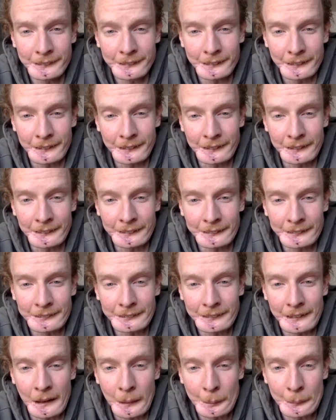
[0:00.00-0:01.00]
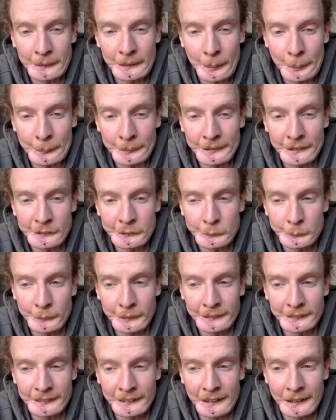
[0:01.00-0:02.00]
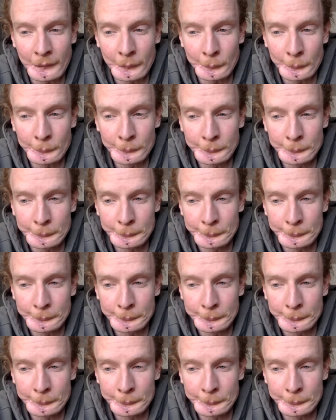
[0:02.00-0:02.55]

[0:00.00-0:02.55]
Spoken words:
And I'm in that position right now.